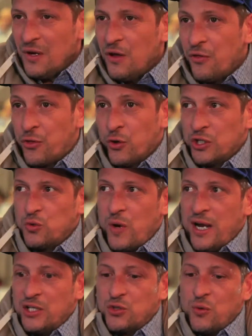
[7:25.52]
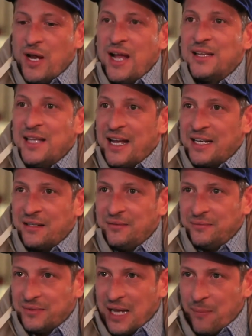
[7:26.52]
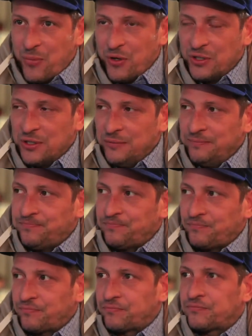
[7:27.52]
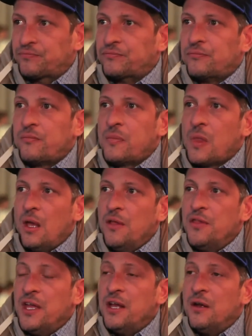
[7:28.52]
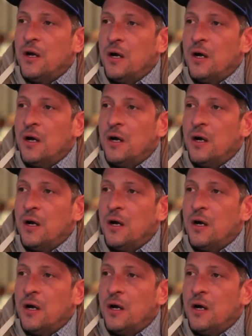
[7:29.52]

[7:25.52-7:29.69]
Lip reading: thought twice. So I had that person. And then,